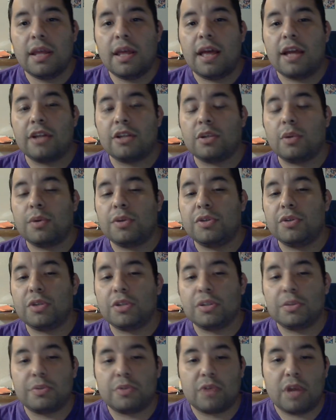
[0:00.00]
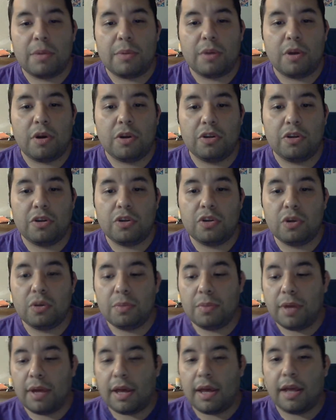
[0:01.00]
And as always, you can subscribe here on
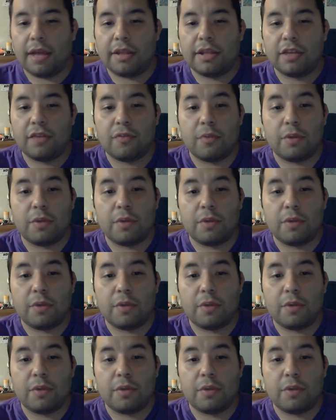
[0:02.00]
YouTube, and thanks for